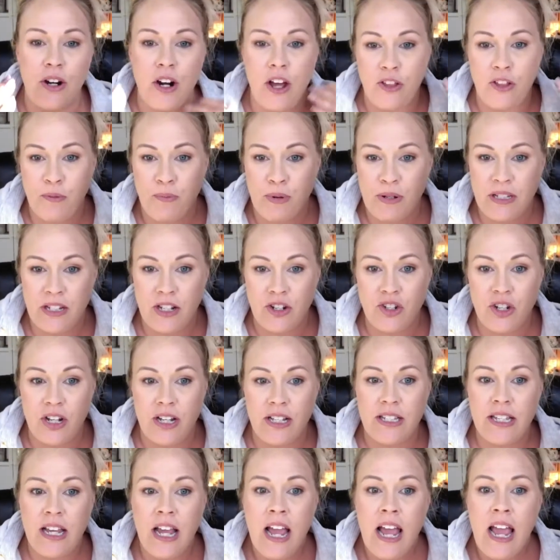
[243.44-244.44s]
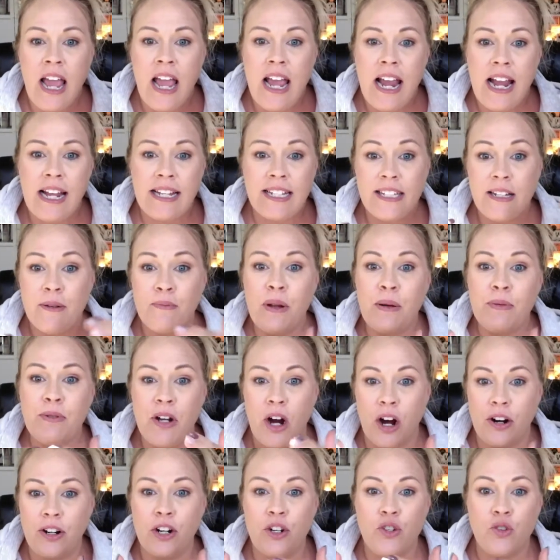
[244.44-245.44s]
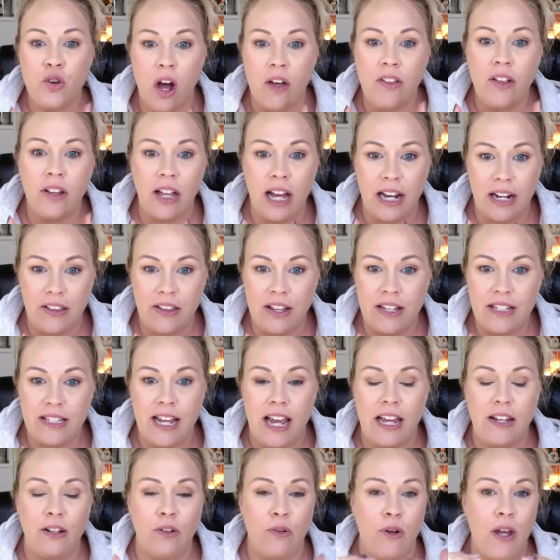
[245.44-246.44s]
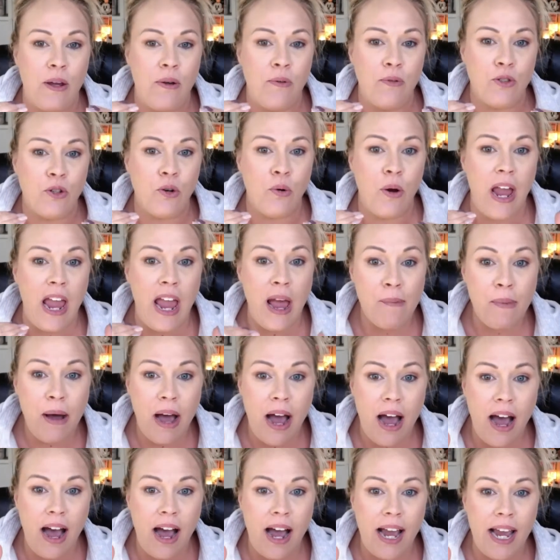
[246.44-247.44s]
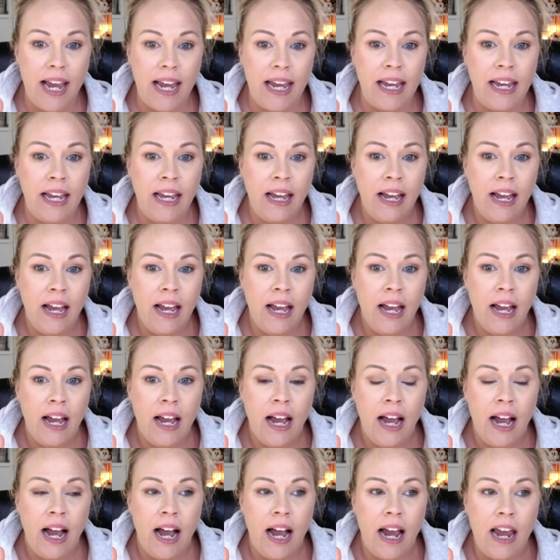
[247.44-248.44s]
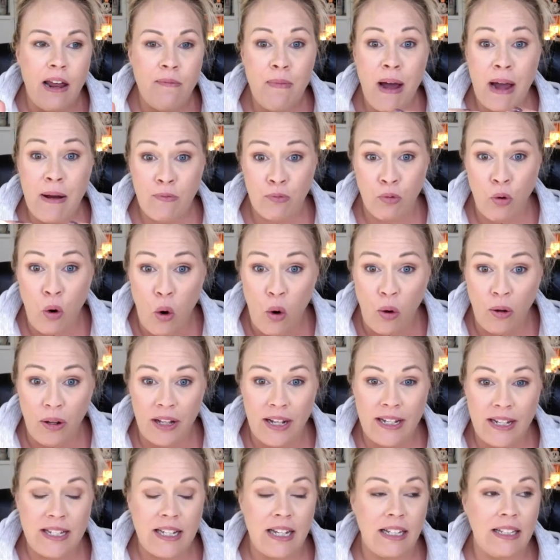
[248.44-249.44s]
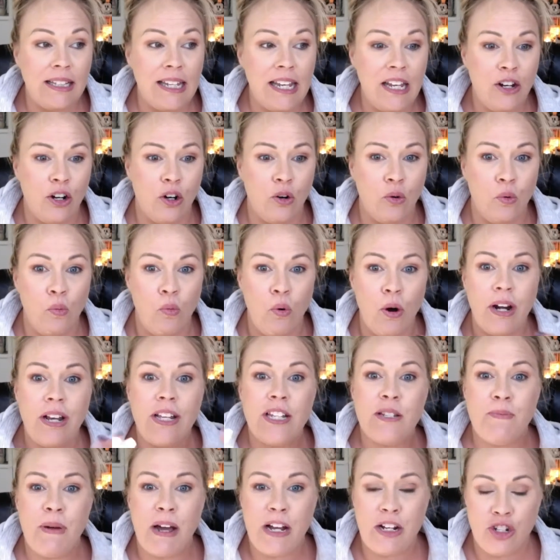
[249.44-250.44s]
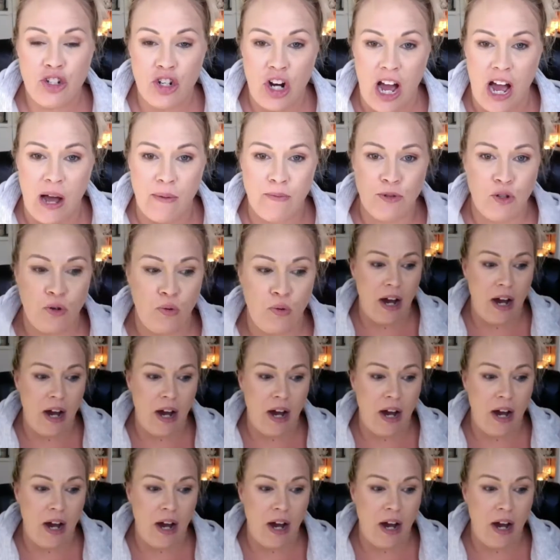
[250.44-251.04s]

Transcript: and other positions, it's sometimes hard to draw the line in the sand. Okay, so am I in my role as a leader, what is my job?